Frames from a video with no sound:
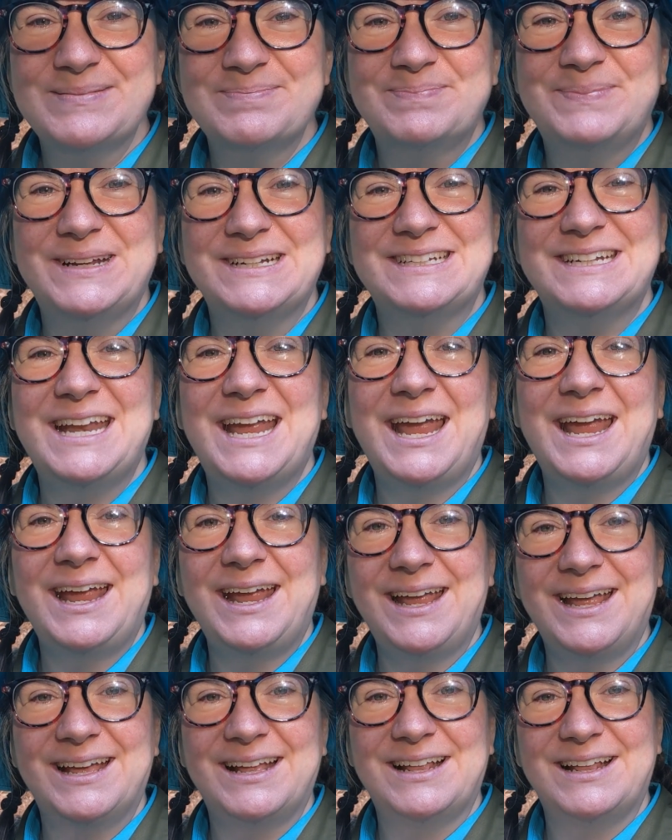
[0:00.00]
But
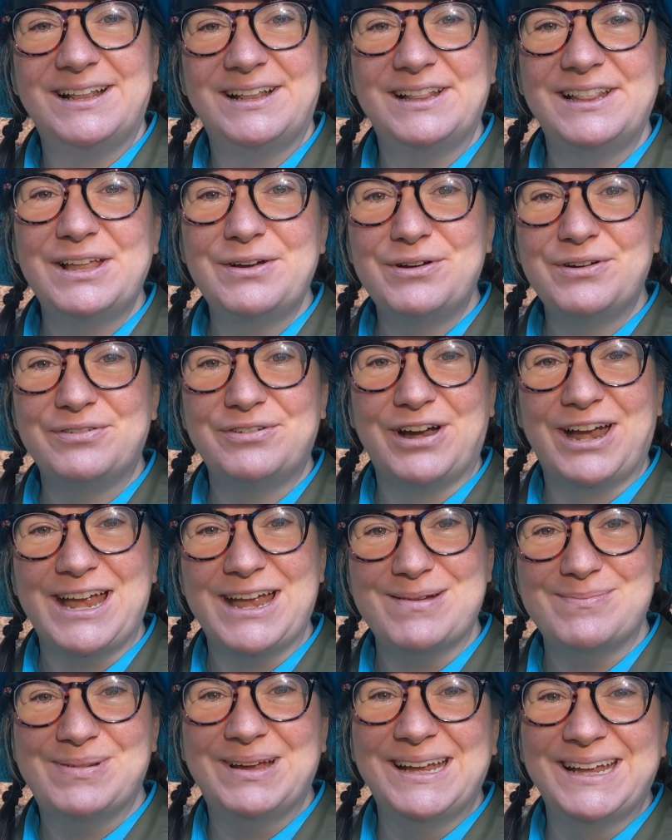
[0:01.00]
today lower
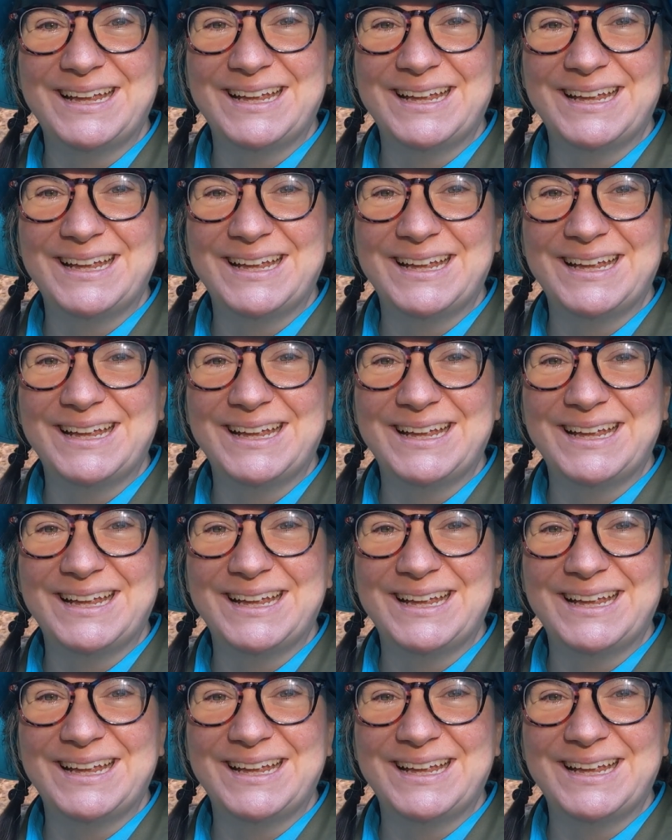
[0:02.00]
frame.